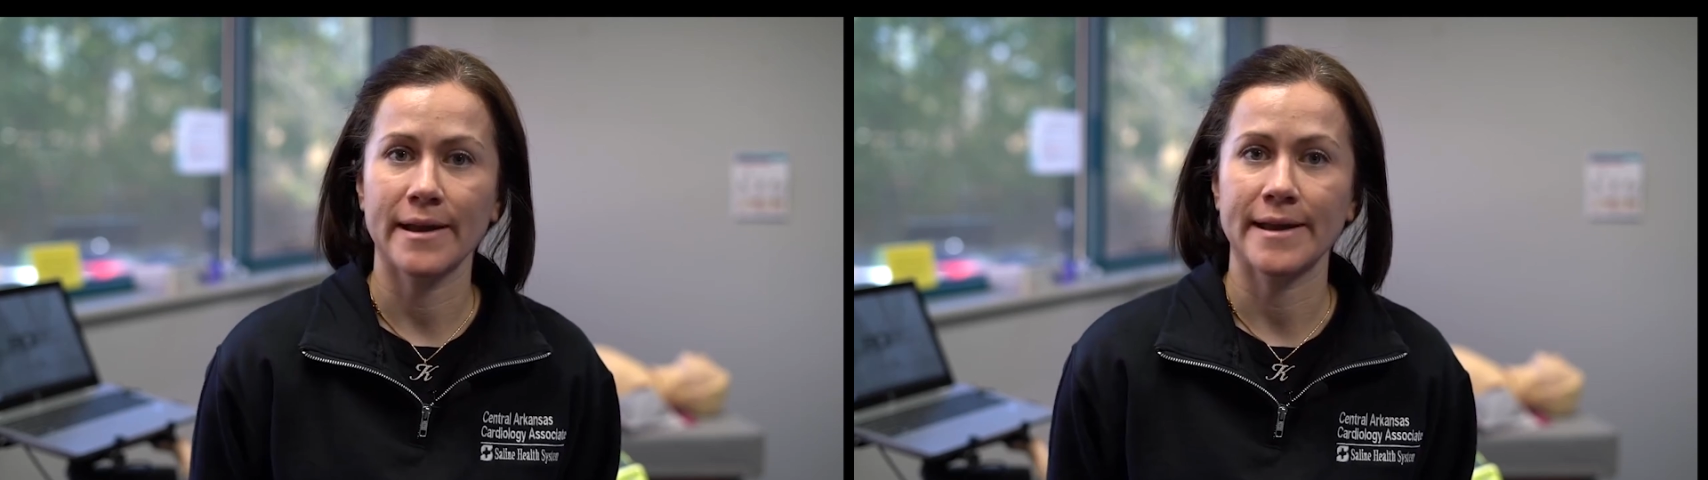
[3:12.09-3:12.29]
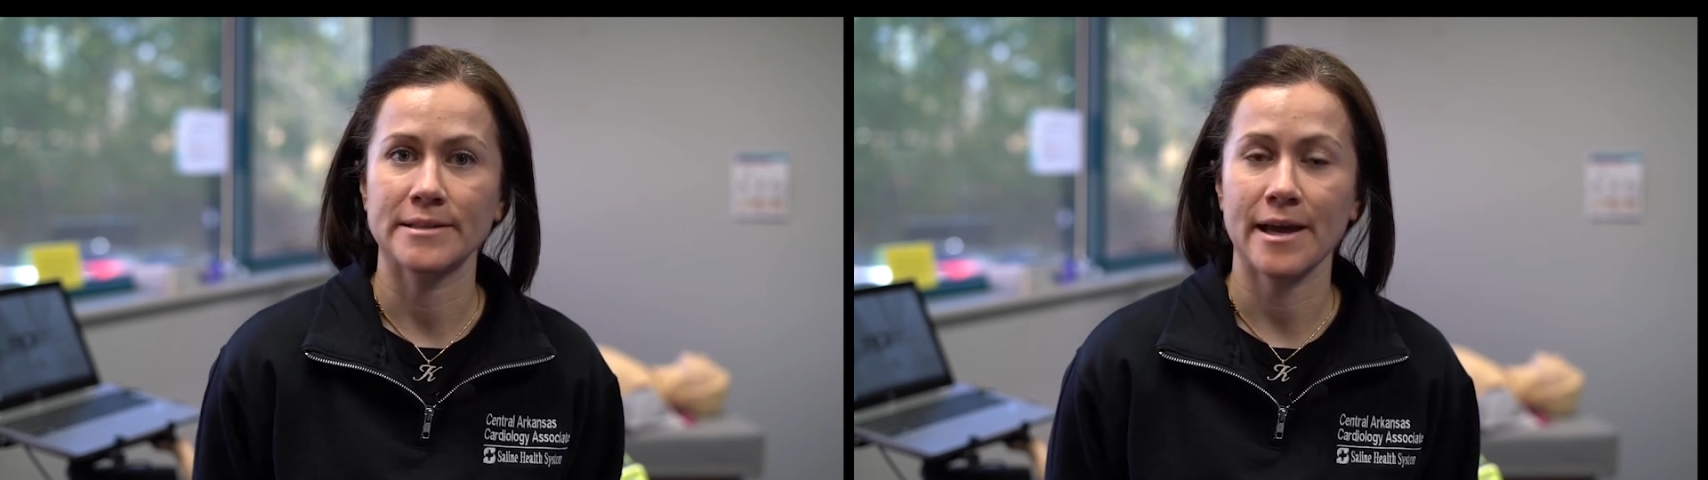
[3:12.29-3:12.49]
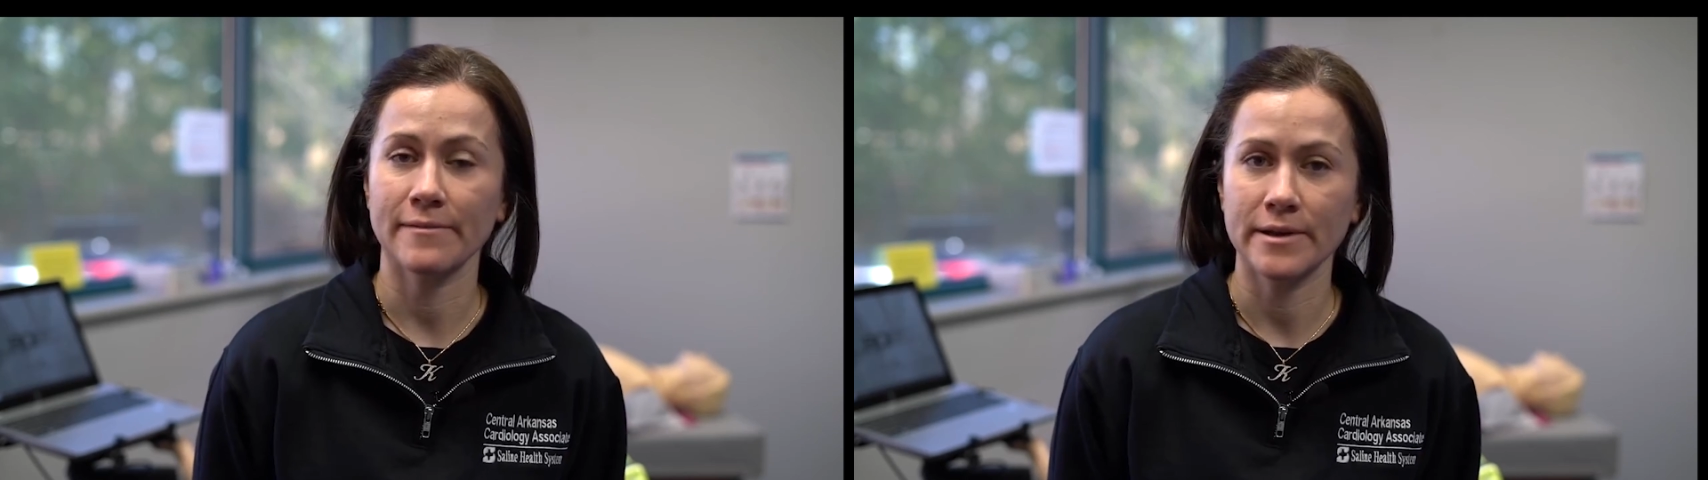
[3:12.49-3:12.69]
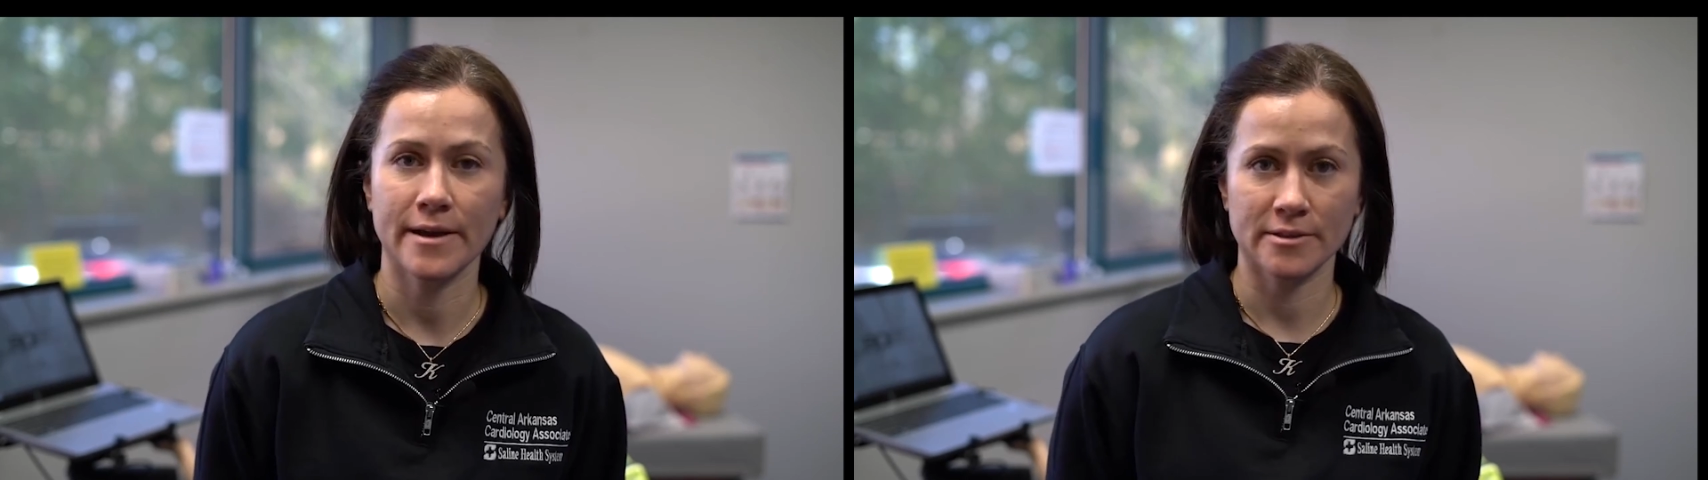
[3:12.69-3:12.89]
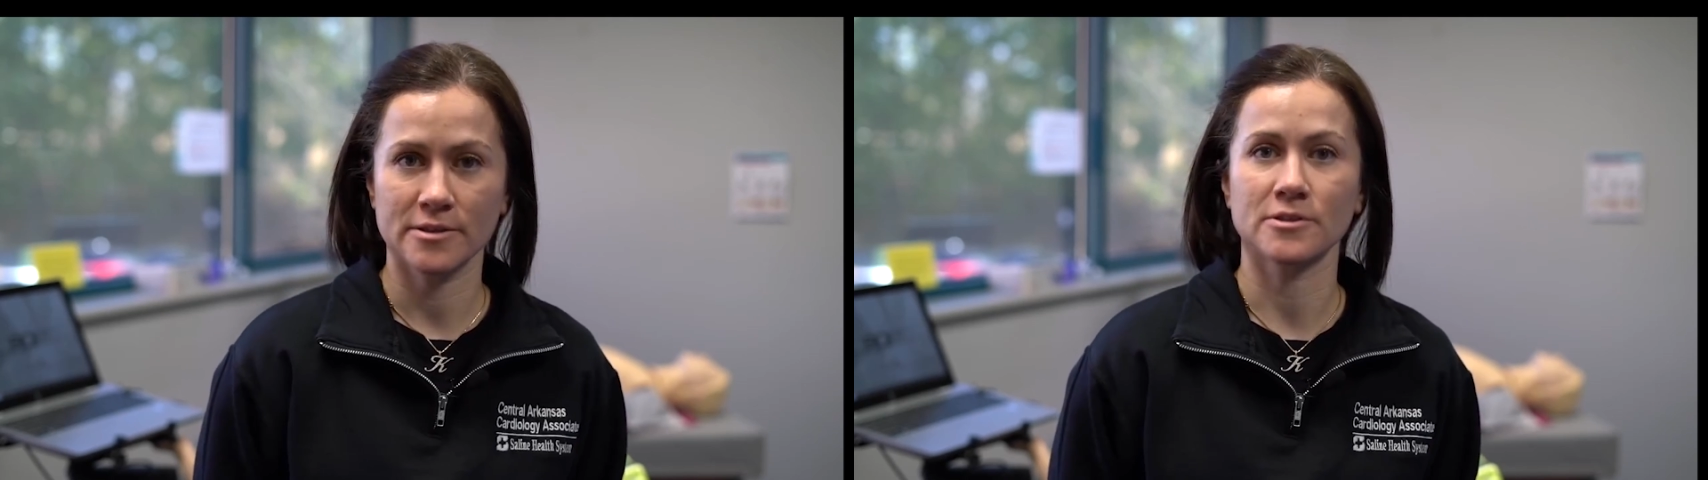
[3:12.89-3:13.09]
and having
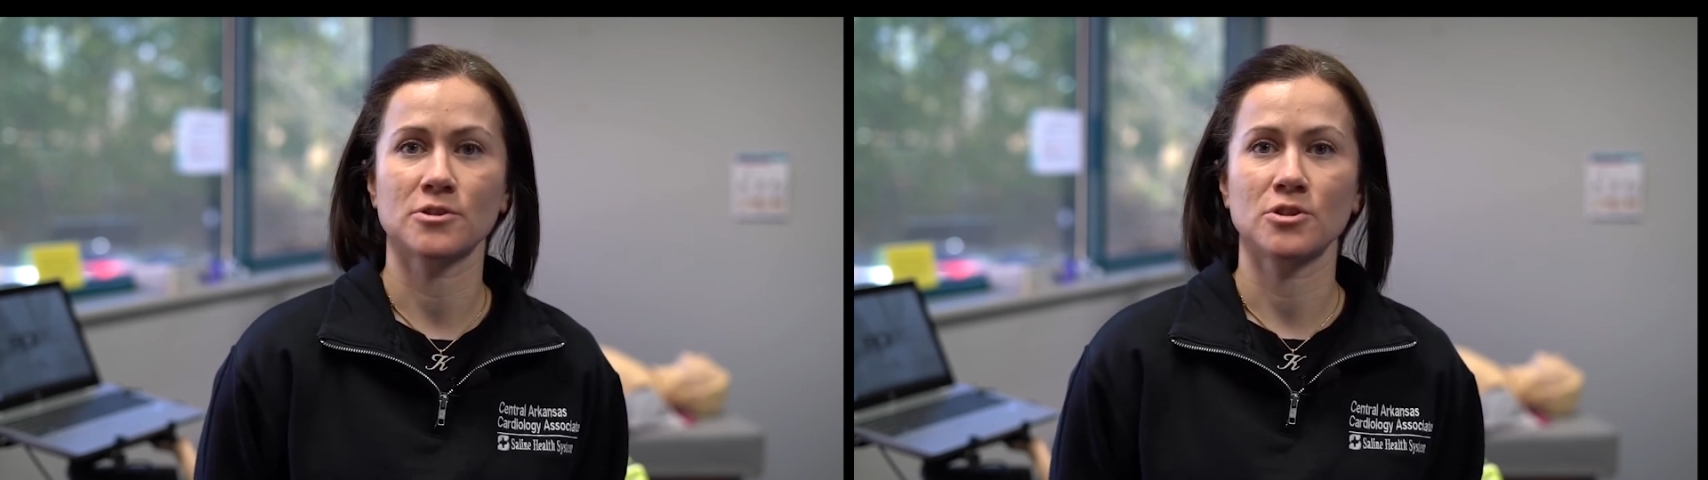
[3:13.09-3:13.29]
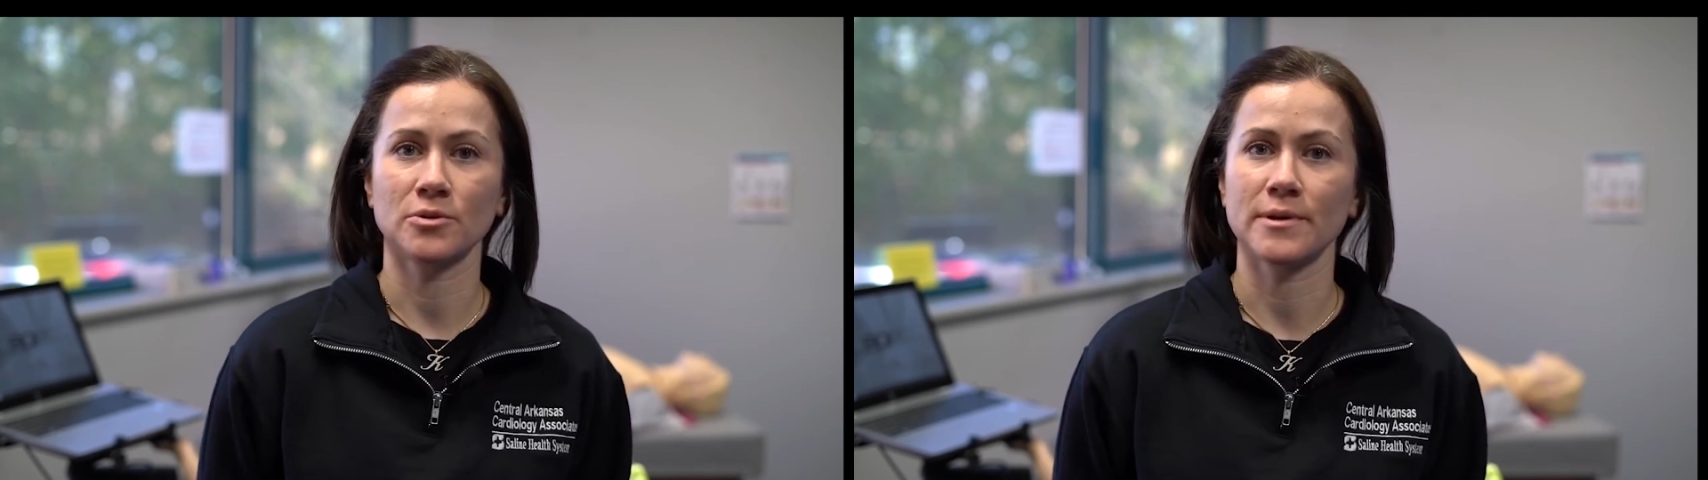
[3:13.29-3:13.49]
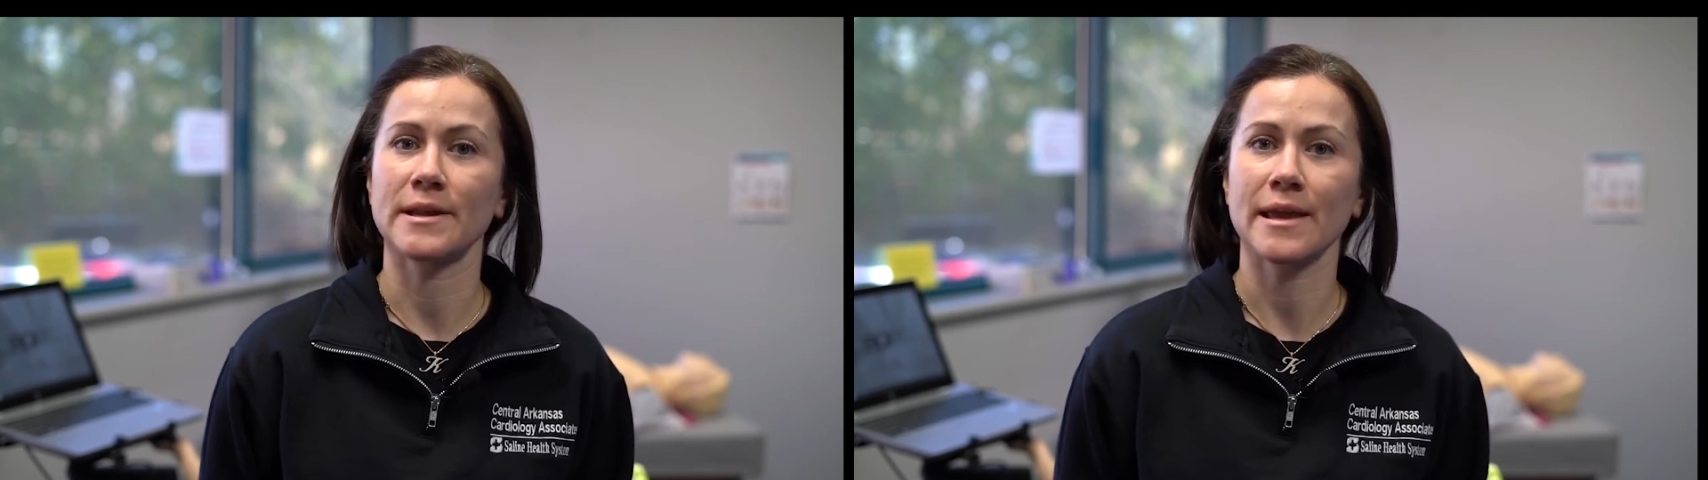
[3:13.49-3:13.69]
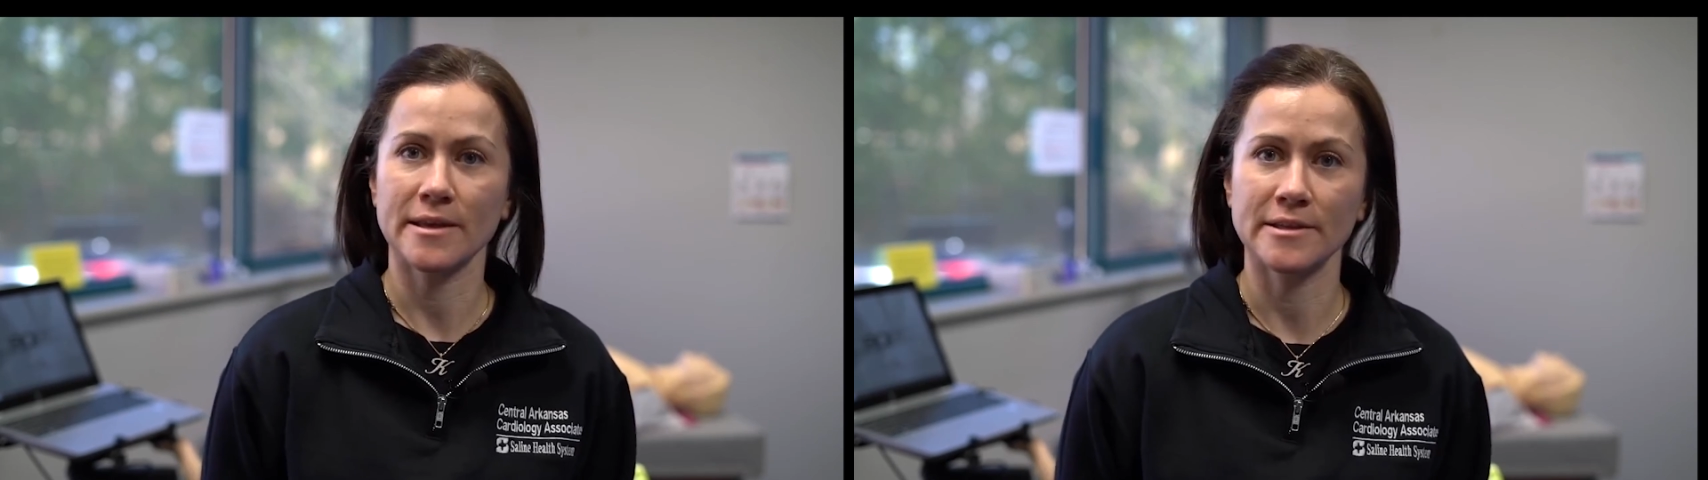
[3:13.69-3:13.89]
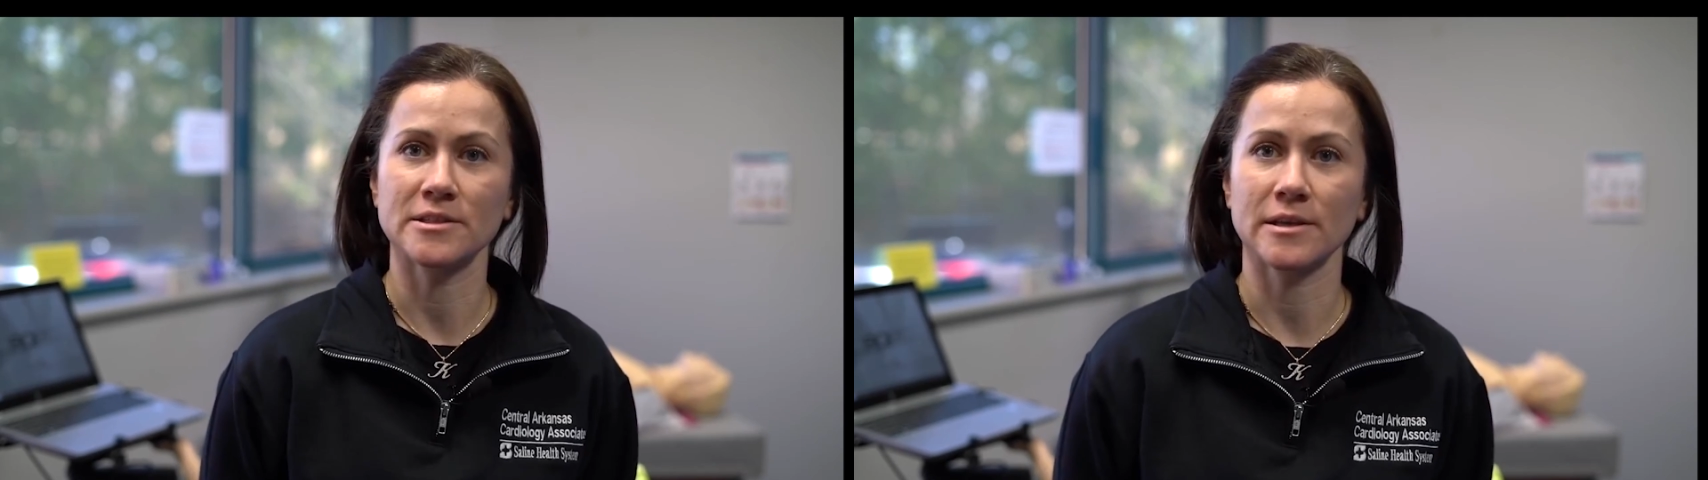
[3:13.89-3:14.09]
access to an
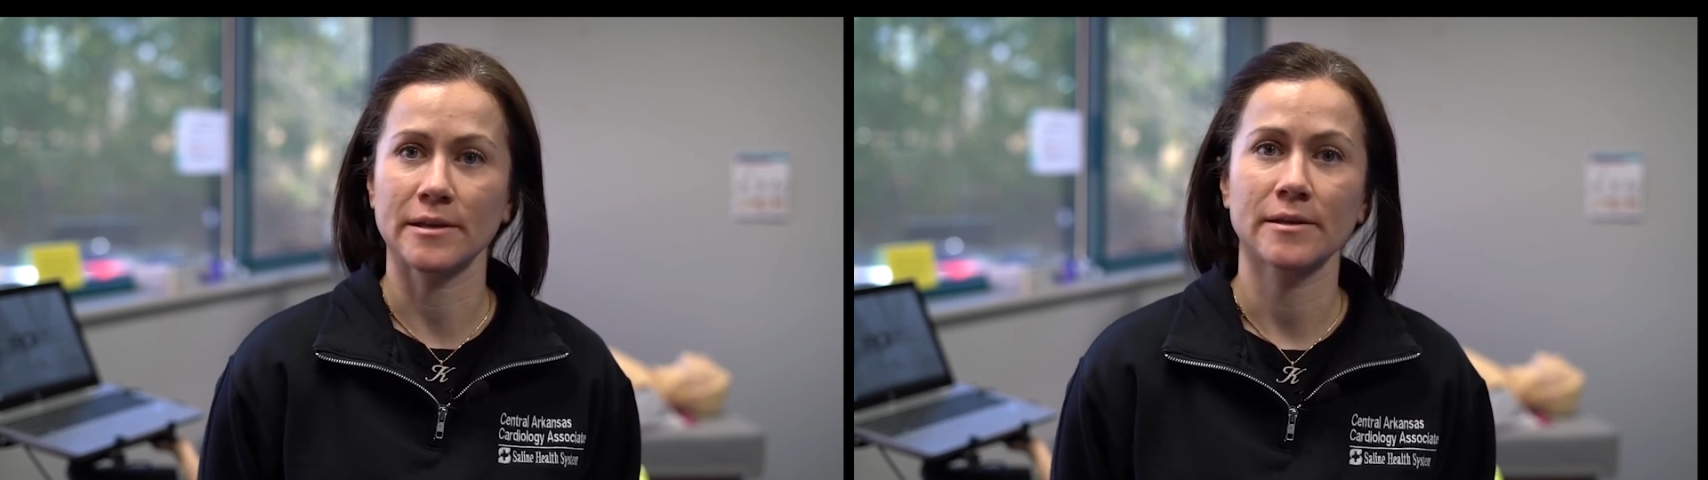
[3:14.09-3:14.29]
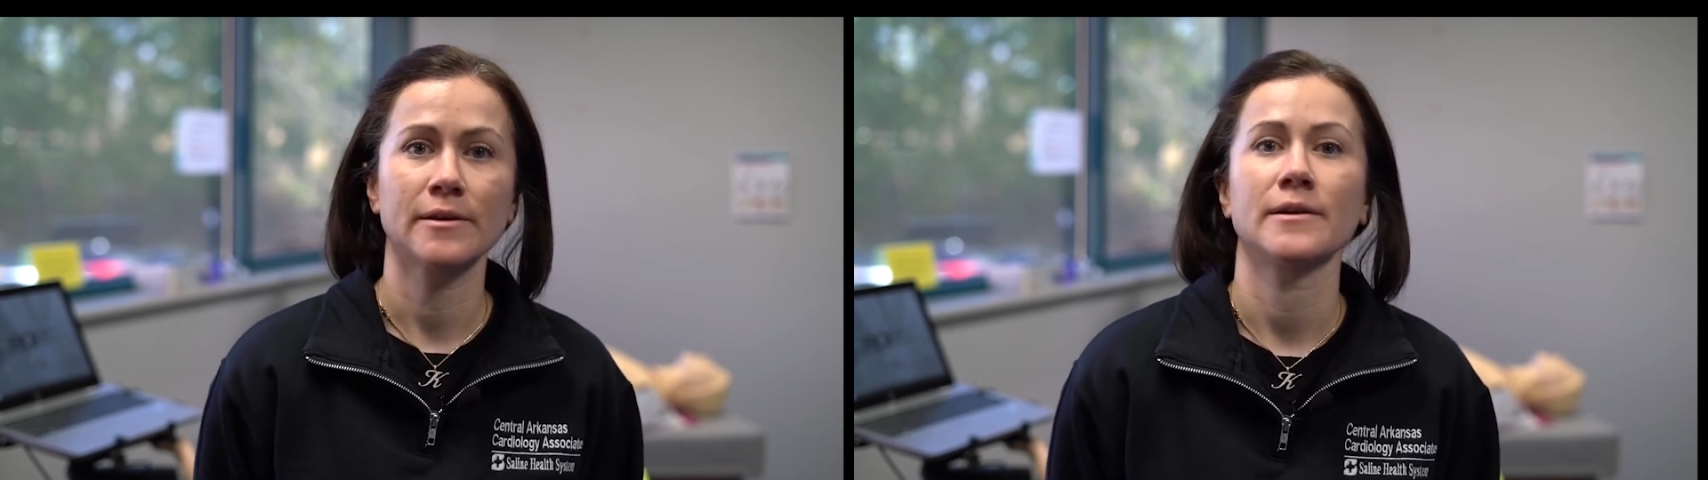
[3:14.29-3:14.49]
AED